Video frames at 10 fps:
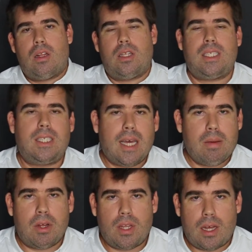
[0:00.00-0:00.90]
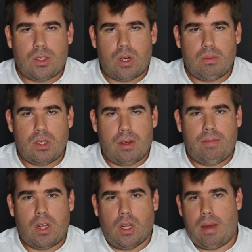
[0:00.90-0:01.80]
let's think about that in terms of
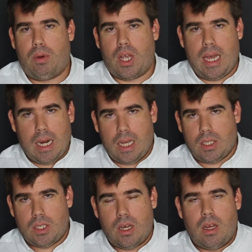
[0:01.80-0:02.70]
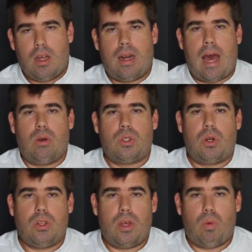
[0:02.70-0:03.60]
Lamborghinis. Now,
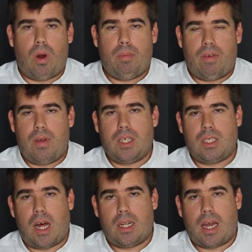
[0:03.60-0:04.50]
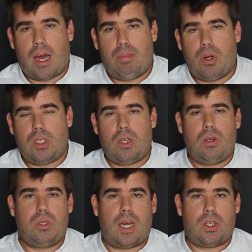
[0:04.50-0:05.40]
certainly Warren Buffett is not the kind of person
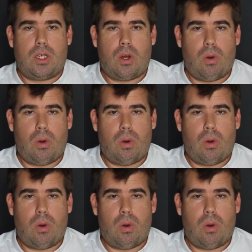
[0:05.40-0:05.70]
who's actually